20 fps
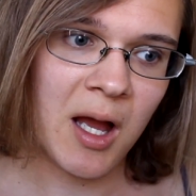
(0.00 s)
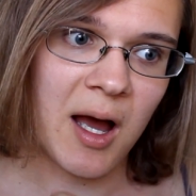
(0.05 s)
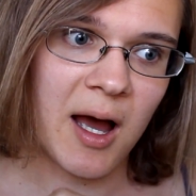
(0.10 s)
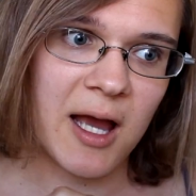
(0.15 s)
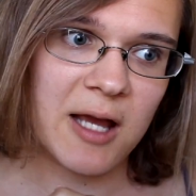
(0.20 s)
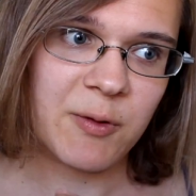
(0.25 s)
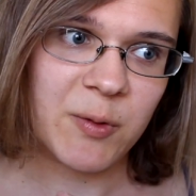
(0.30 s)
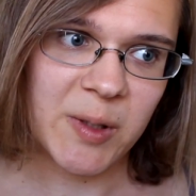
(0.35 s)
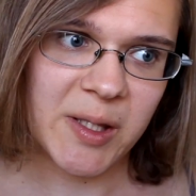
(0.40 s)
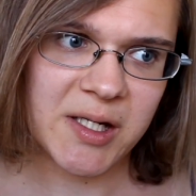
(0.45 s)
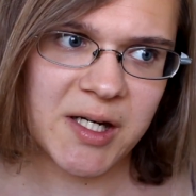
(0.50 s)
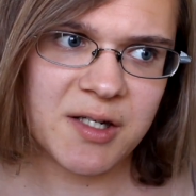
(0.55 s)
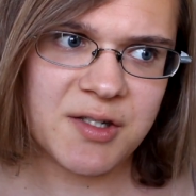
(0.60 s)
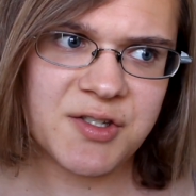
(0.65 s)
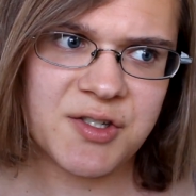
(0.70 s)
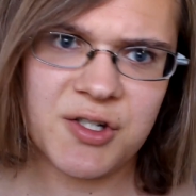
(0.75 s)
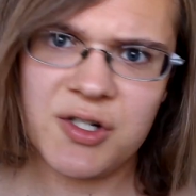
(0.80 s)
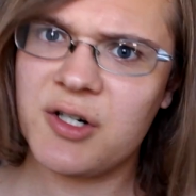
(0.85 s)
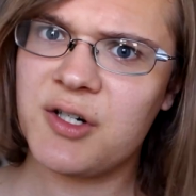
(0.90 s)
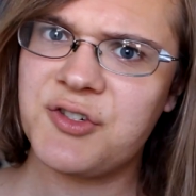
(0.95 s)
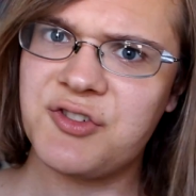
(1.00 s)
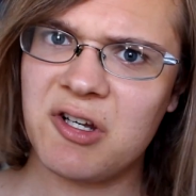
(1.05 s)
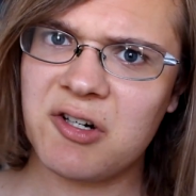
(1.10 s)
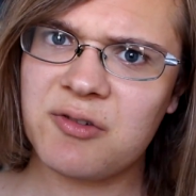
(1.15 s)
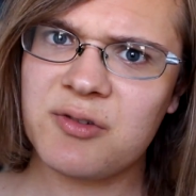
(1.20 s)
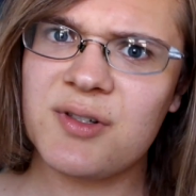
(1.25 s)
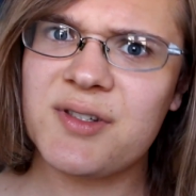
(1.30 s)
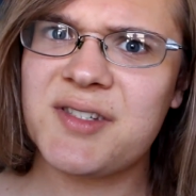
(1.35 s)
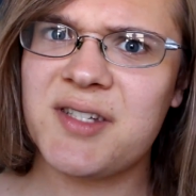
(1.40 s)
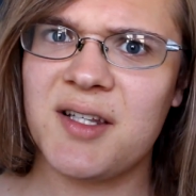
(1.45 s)
I related to her
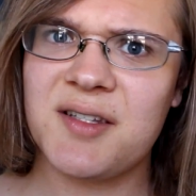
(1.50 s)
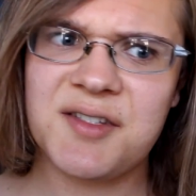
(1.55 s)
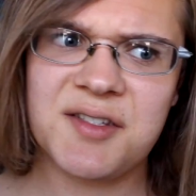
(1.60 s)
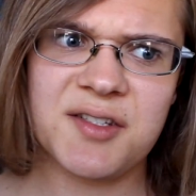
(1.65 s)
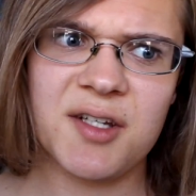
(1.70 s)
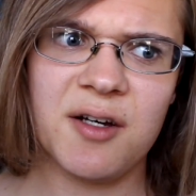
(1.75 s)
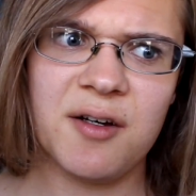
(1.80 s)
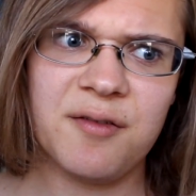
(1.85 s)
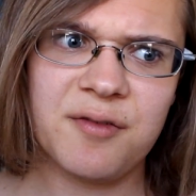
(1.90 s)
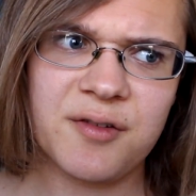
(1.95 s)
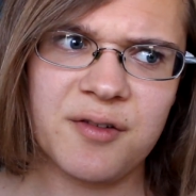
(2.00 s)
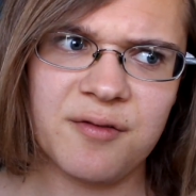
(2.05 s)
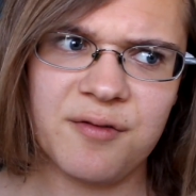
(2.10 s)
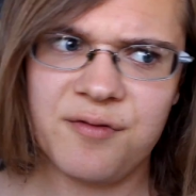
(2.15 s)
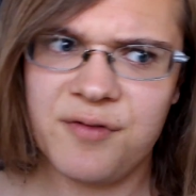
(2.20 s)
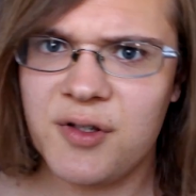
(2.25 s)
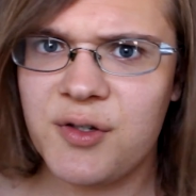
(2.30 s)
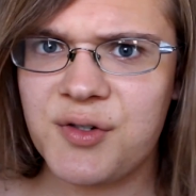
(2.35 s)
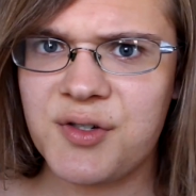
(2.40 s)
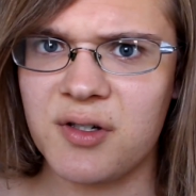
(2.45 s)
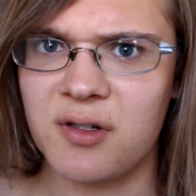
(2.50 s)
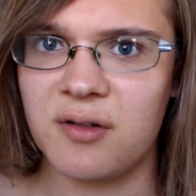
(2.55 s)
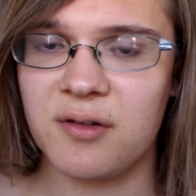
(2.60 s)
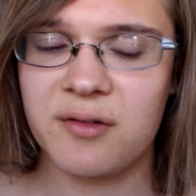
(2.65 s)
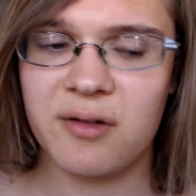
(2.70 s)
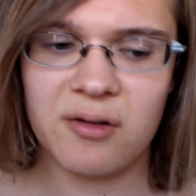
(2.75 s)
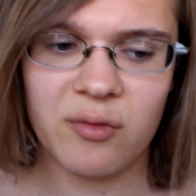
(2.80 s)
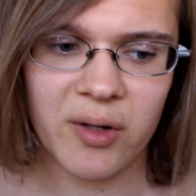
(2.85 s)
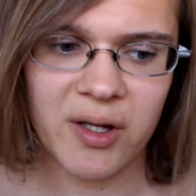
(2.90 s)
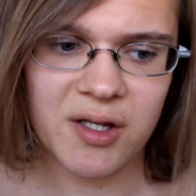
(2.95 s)
general sense of confusion,
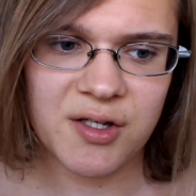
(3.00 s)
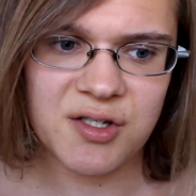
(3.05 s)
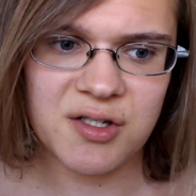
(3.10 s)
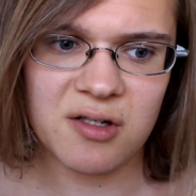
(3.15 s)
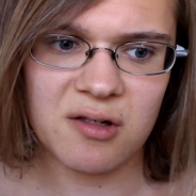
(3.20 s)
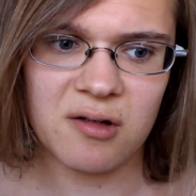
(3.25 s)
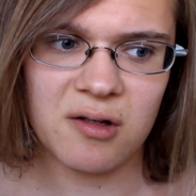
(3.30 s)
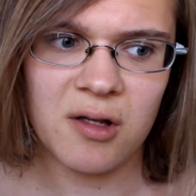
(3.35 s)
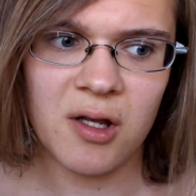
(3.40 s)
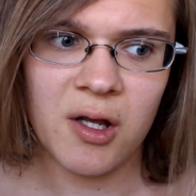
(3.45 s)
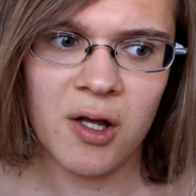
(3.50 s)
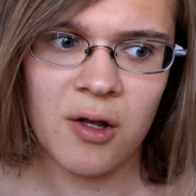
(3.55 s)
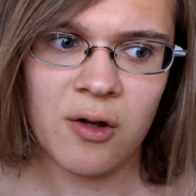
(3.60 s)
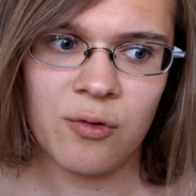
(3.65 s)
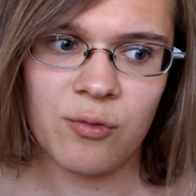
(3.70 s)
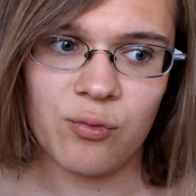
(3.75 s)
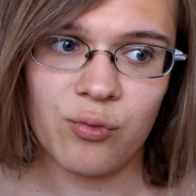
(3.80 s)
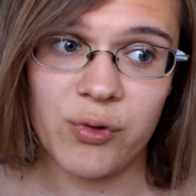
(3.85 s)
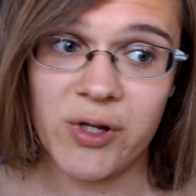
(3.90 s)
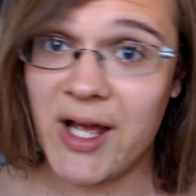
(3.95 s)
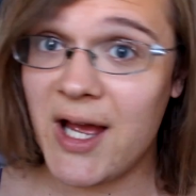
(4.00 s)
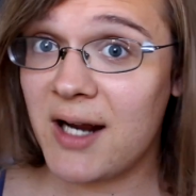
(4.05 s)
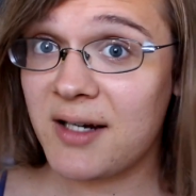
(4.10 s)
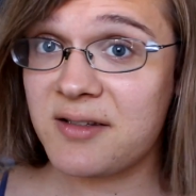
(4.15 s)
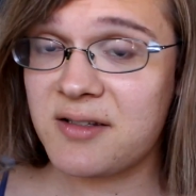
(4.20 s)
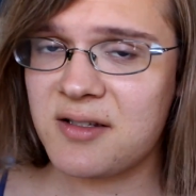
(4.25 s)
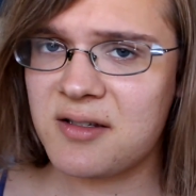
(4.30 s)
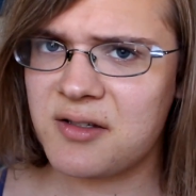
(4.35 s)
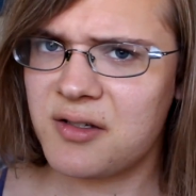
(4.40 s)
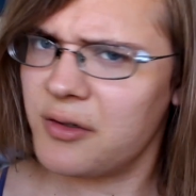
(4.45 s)
to the way she
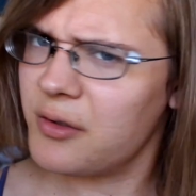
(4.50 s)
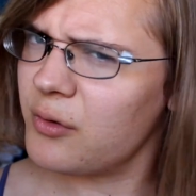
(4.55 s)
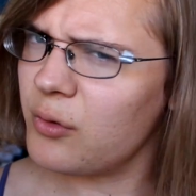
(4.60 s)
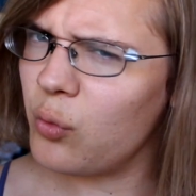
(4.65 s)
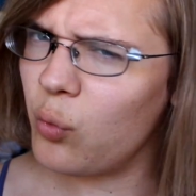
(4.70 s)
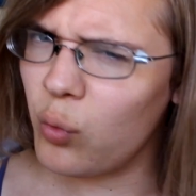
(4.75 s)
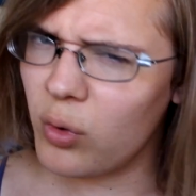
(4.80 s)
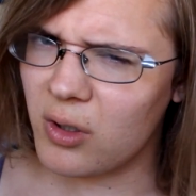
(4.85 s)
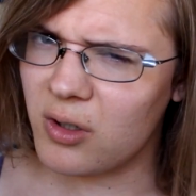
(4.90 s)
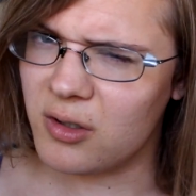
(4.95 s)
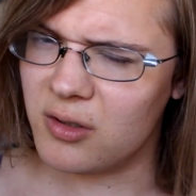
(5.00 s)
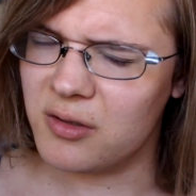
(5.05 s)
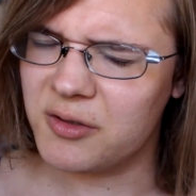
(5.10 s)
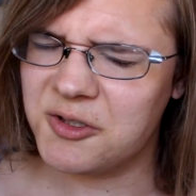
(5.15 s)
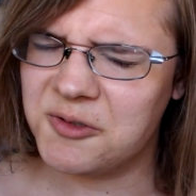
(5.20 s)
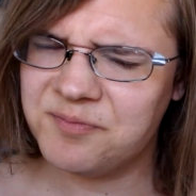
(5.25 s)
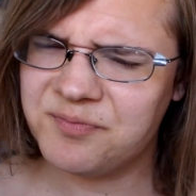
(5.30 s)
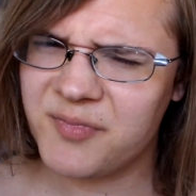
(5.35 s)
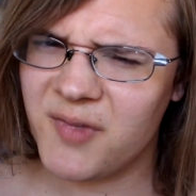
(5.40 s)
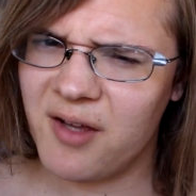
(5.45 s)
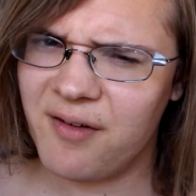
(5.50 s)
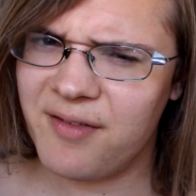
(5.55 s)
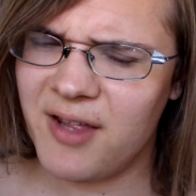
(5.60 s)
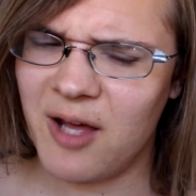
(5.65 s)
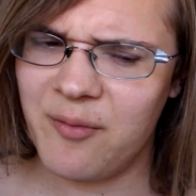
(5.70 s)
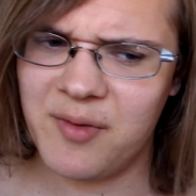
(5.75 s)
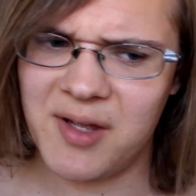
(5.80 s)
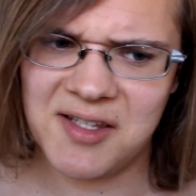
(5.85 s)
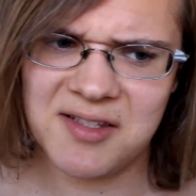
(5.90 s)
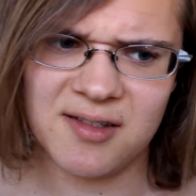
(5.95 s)
reacts to her world, if
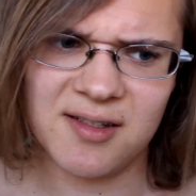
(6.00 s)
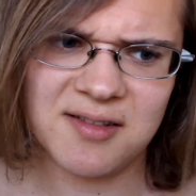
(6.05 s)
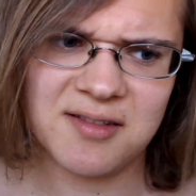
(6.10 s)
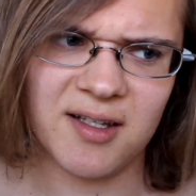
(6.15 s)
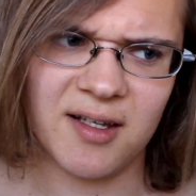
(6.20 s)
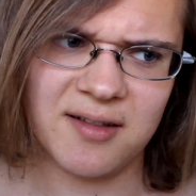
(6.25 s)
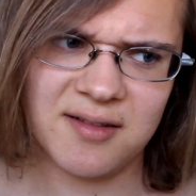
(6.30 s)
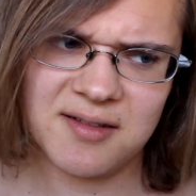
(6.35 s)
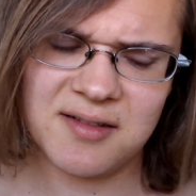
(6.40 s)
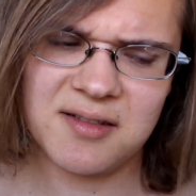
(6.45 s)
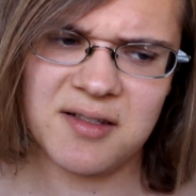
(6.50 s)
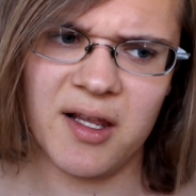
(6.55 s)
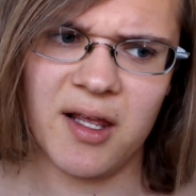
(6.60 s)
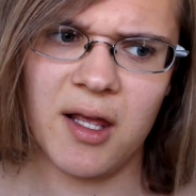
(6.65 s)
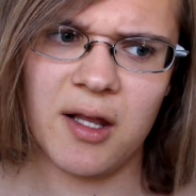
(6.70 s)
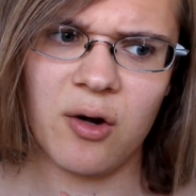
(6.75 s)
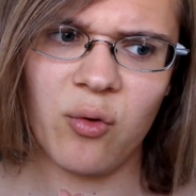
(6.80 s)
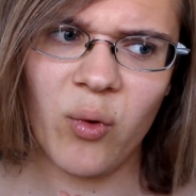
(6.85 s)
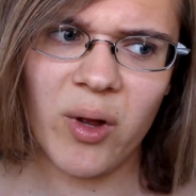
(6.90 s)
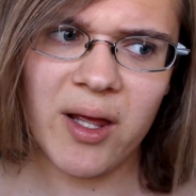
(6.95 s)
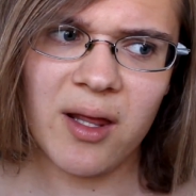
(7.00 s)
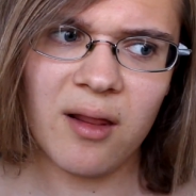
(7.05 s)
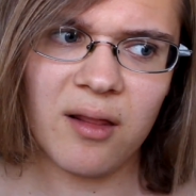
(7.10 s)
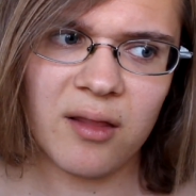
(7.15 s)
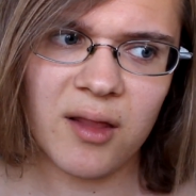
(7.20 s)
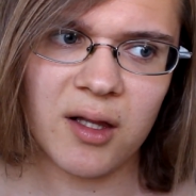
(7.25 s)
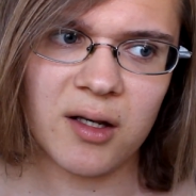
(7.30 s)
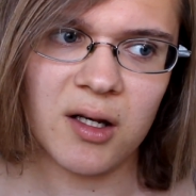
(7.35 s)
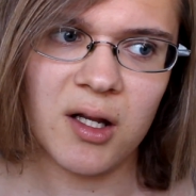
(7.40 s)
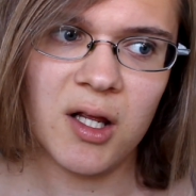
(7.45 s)
that makes any sense, in a way
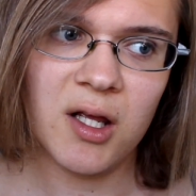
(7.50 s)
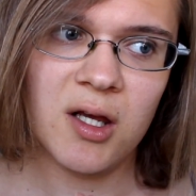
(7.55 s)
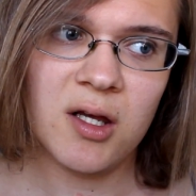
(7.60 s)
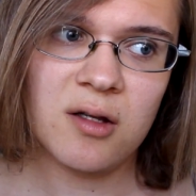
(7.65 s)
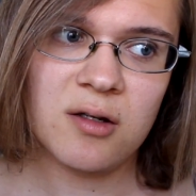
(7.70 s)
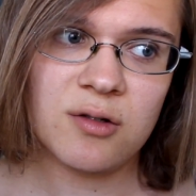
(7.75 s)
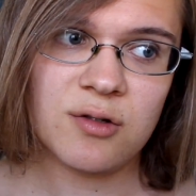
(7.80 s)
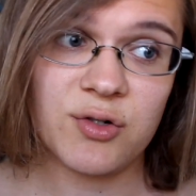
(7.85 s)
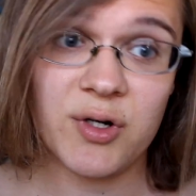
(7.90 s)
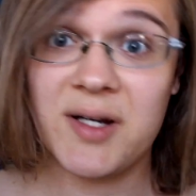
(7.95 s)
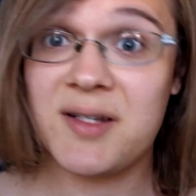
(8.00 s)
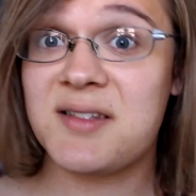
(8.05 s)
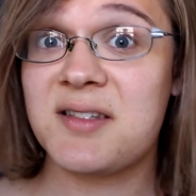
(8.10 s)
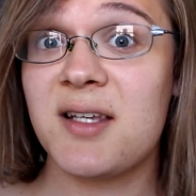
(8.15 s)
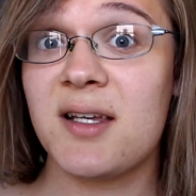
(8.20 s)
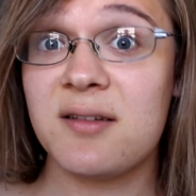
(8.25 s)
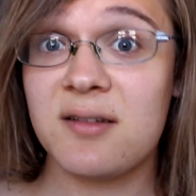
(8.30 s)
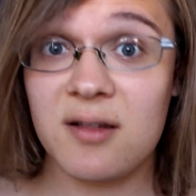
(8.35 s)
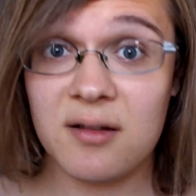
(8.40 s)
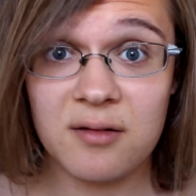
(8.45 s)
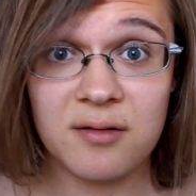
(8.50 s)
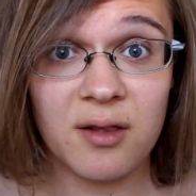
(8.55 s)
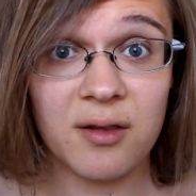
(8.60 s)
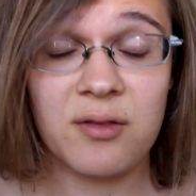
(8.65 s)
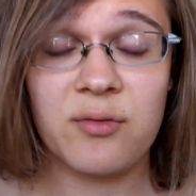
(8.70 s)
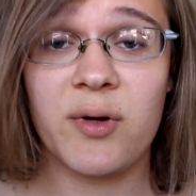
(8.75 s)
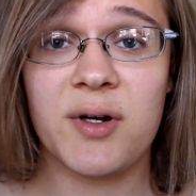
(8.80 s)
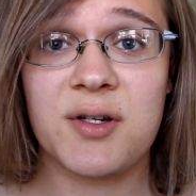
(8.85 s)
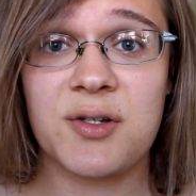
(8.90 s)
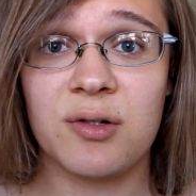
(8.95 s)
that transcended the
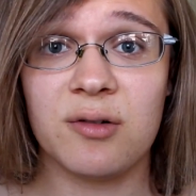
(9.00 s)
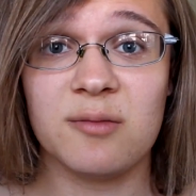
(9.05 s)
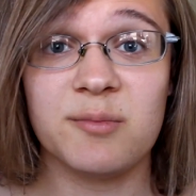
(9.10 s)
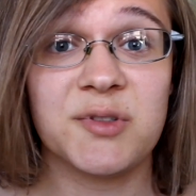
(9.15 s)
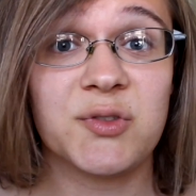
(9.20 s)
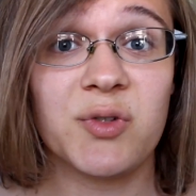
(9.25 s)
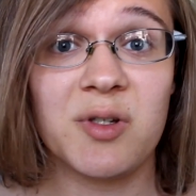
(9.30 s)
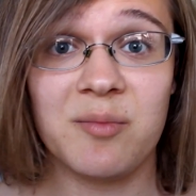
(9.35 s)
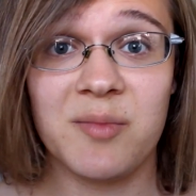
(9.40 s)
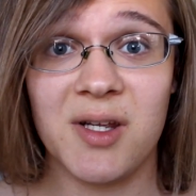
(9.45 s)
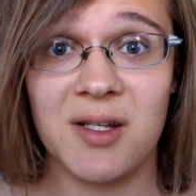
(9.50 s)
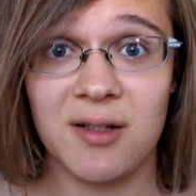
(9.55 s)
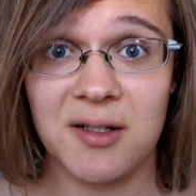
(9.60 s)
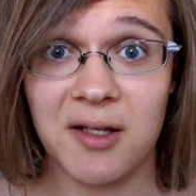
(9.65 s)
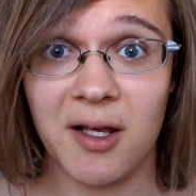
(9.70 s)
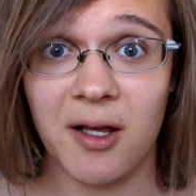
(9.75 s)
threshold between me and the